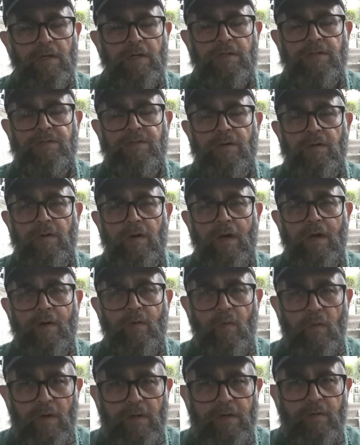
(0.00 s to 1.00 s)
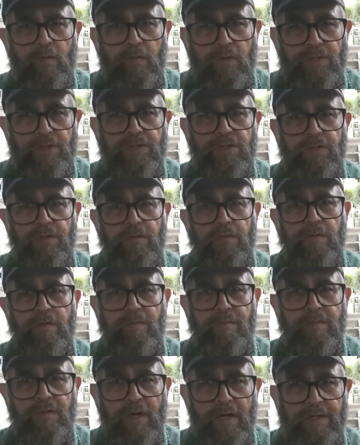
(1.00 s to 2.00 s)
So I want to wish you
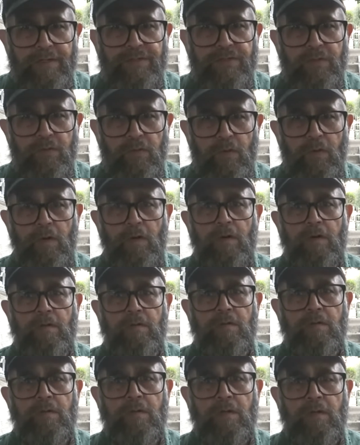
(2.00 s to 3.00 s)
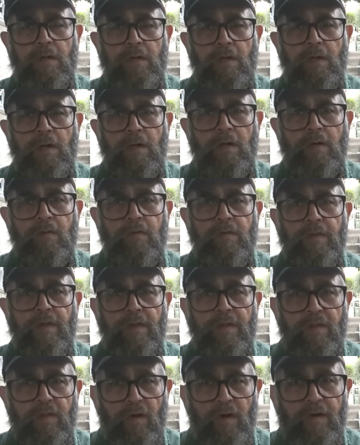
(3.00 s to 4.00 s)
and bless you all with a
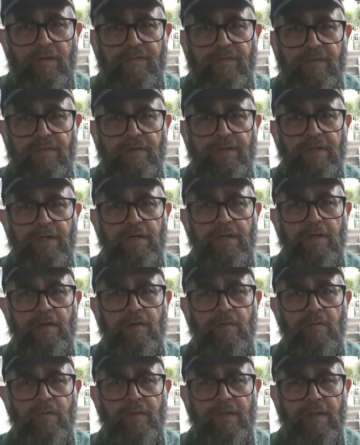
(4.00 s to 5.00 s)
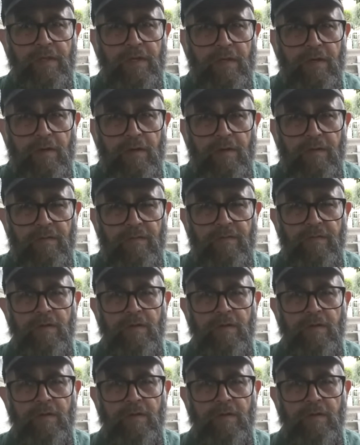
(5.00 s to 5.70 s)
thoughtful year, with the year of